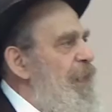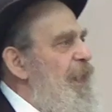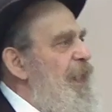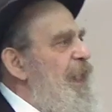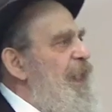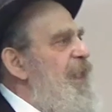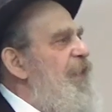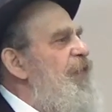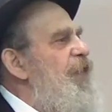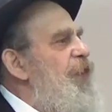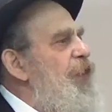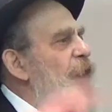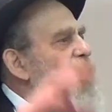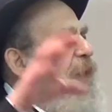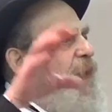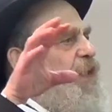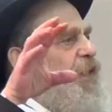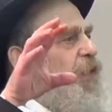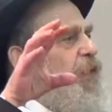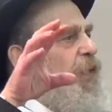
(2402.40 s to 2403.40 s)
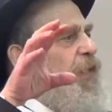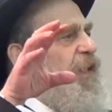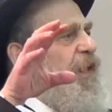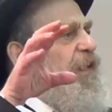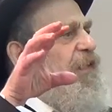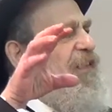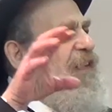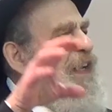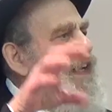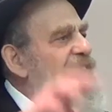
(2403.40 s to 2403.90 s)
And if you don't want to go to
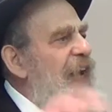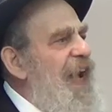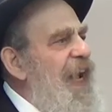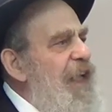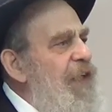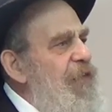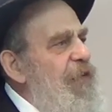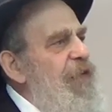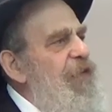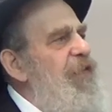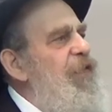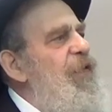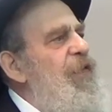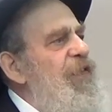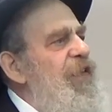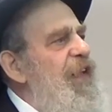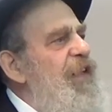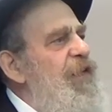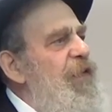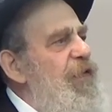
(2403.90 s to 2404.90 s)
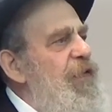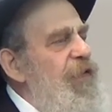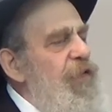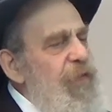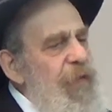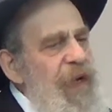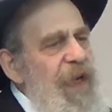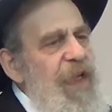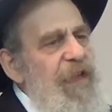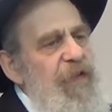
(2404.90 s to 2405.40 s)
a psychiatrist to set you
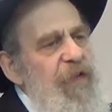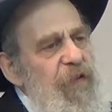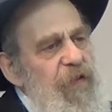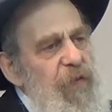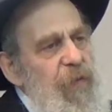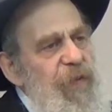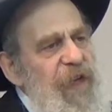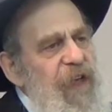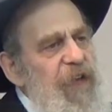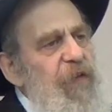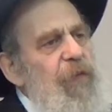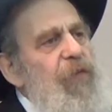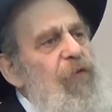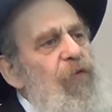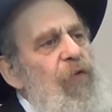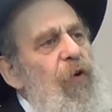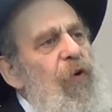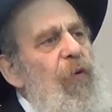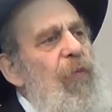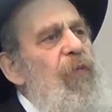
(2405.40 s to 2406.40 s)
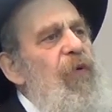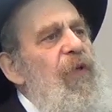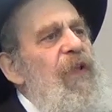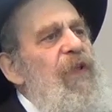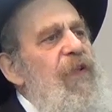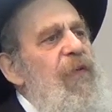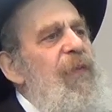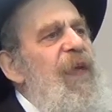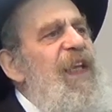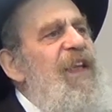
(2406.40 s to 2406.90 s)
straight and to make you normal
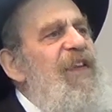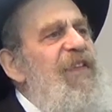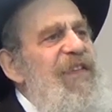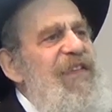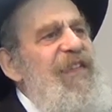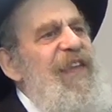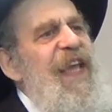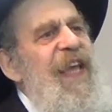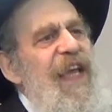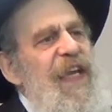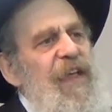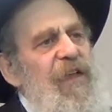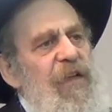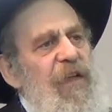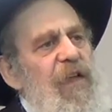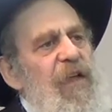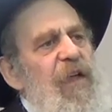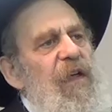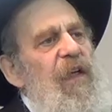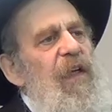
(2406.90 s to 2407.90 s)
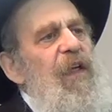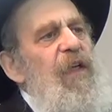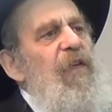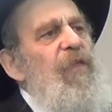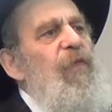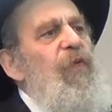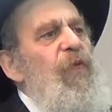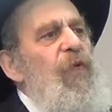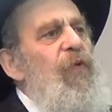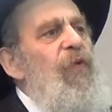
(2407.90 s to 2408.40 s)
and to make you sane,
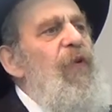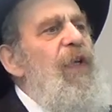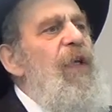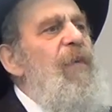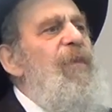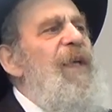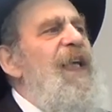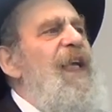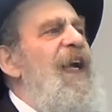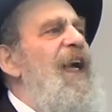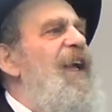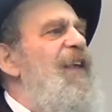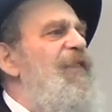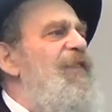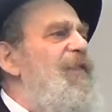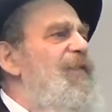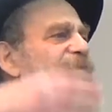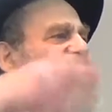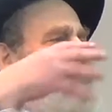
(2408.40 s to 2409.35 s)
because